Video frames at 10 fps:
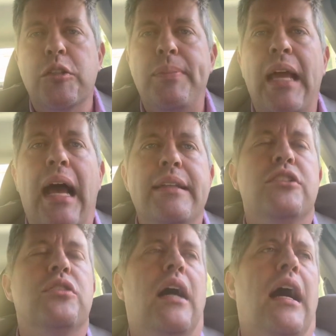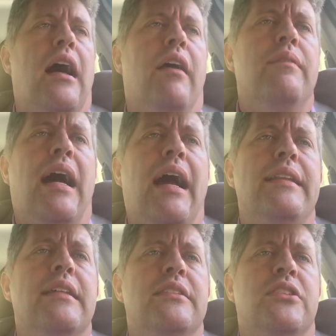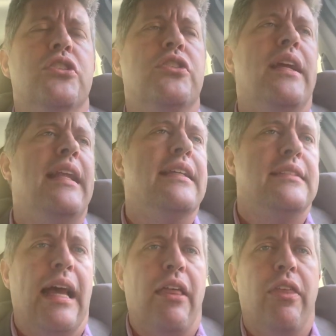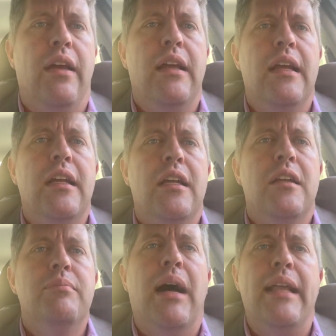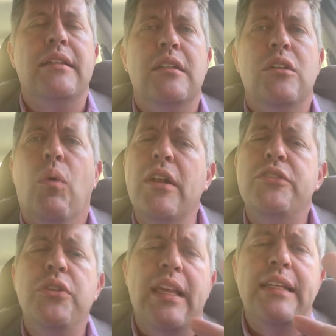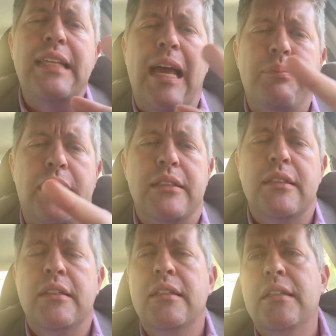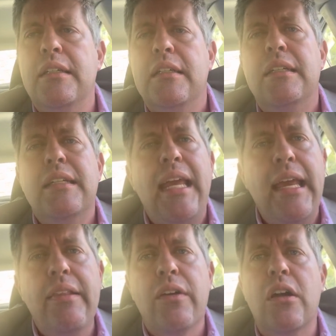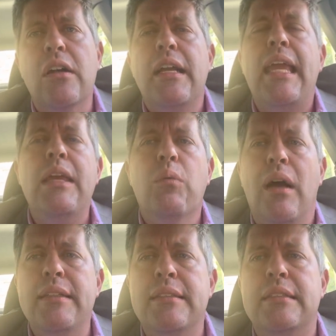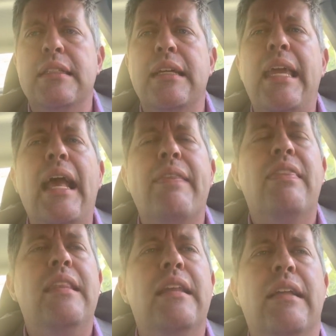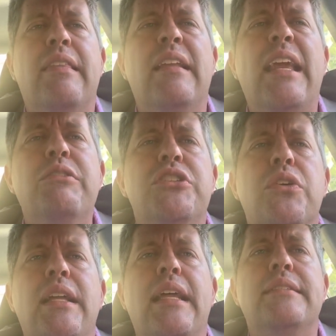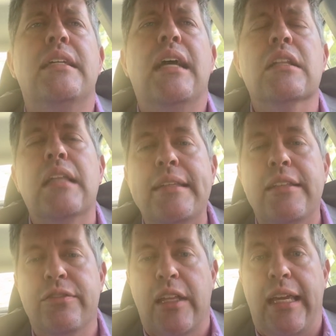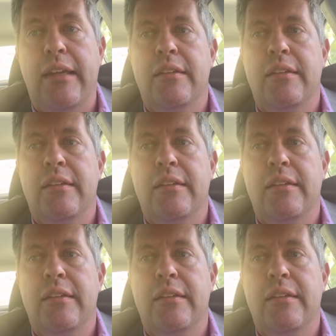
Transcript: behind the surgery and his death. But one of two things happened. Either he was doing it electively,